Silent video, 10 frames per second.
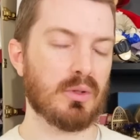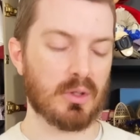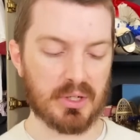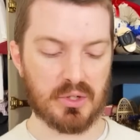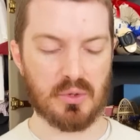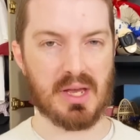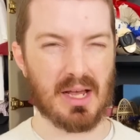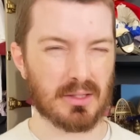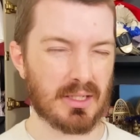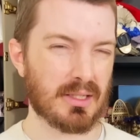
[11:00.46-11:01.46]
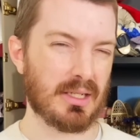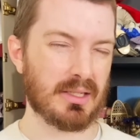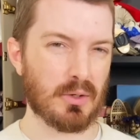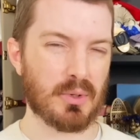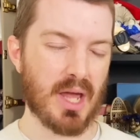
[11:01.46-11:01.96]
little bit 2000s, and
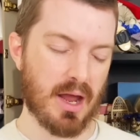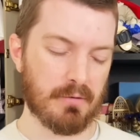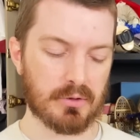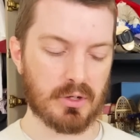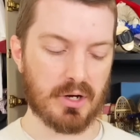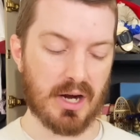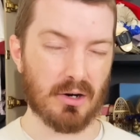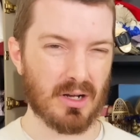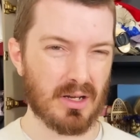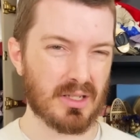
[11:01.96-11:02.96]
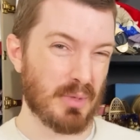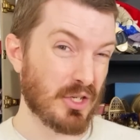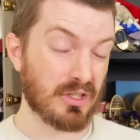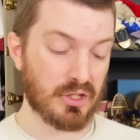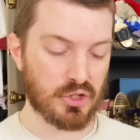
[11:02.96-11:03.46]
it's okay for their era,
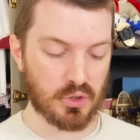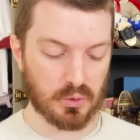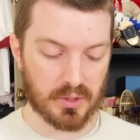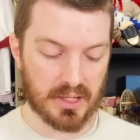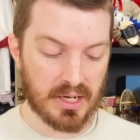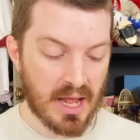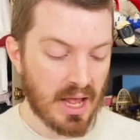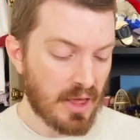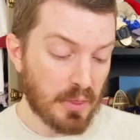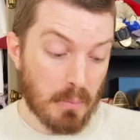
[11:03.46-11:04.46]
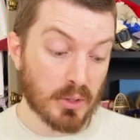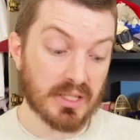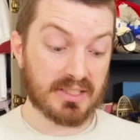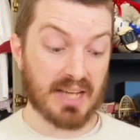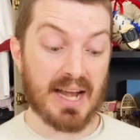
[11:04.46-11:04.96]
especially as children. The most
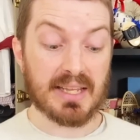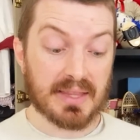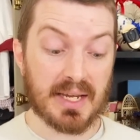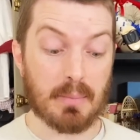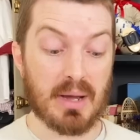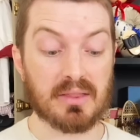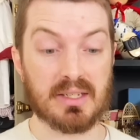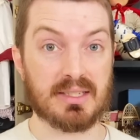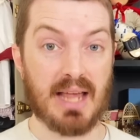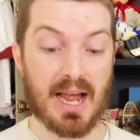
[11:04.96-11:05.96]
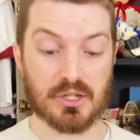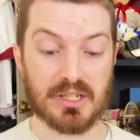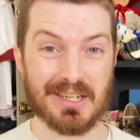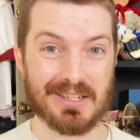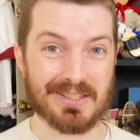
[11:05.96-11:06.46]
exciting thing about this
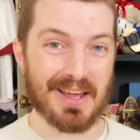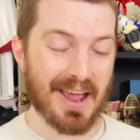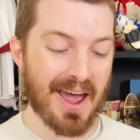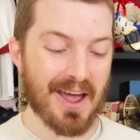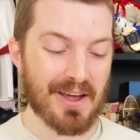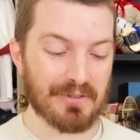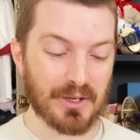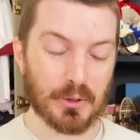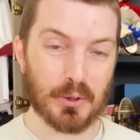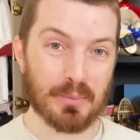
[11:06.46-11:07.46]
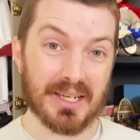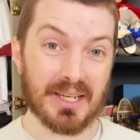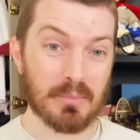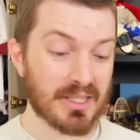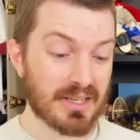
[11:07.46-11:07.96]
actually is they have a little mini
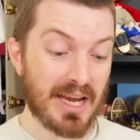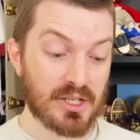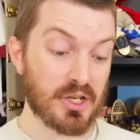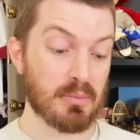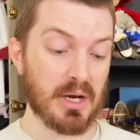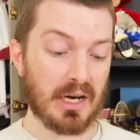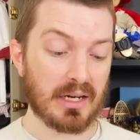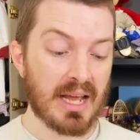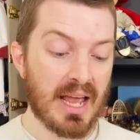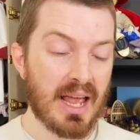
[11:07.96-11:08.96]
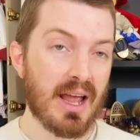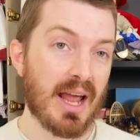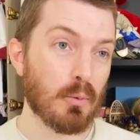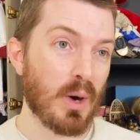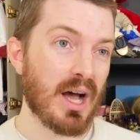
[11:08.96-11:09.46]
Miss AG bear.
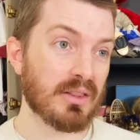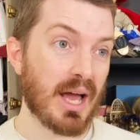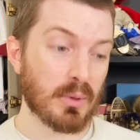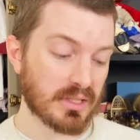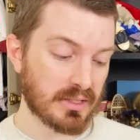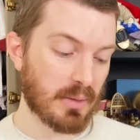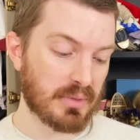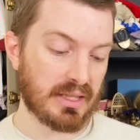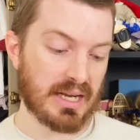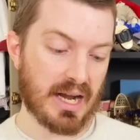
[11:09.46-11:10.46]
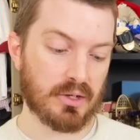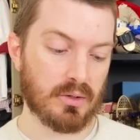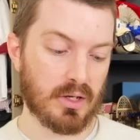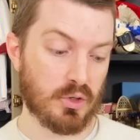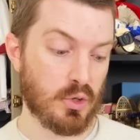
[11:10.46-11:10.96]
And while that wasn't something that
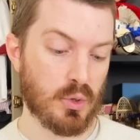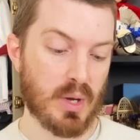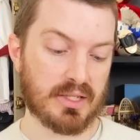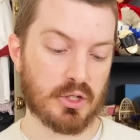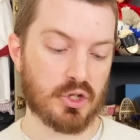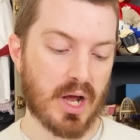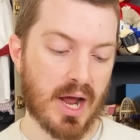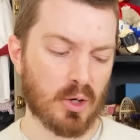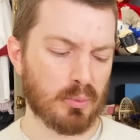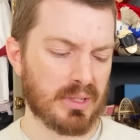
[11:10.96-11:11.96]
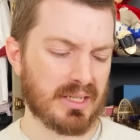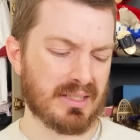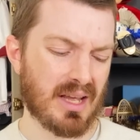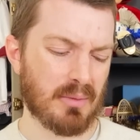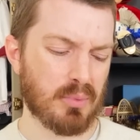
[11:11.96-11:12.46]
I knew as a child,
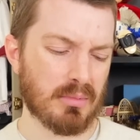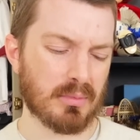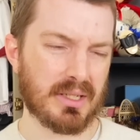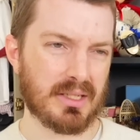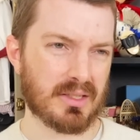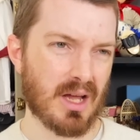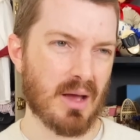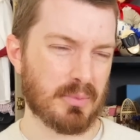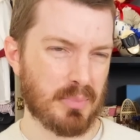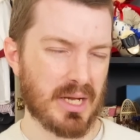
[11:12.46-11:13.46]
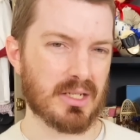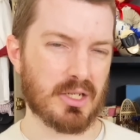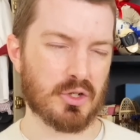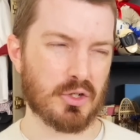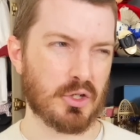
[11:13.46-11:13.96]
because I probably stopped paying
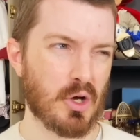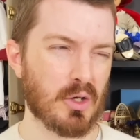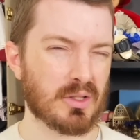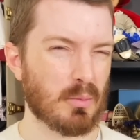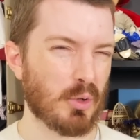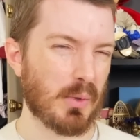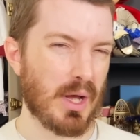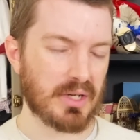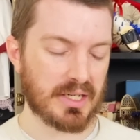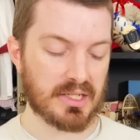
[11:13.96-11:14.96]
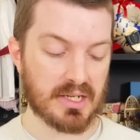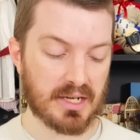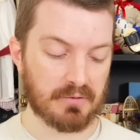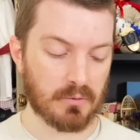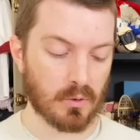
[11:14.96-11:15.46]
attention to dolls somewhere around
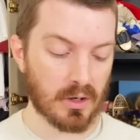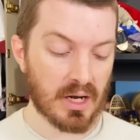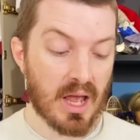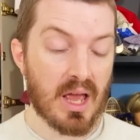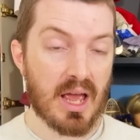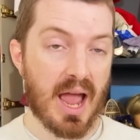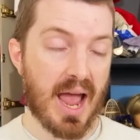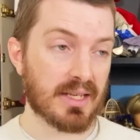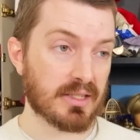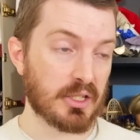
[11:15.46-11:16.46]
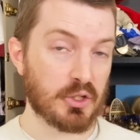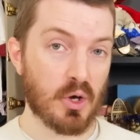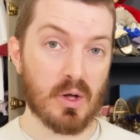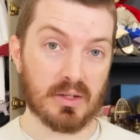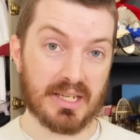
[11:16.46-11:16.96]
1994, as an
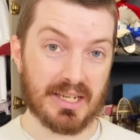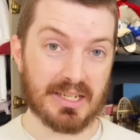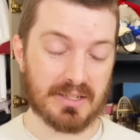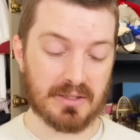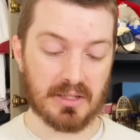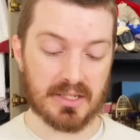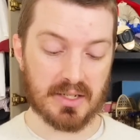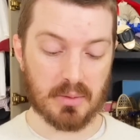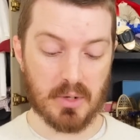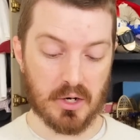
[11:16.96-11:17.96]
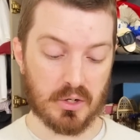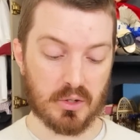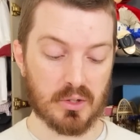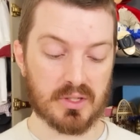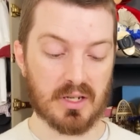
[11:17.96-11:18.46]
adult getting into collecting American
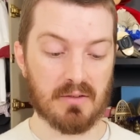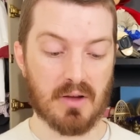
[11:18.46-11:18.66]
Girl stuff,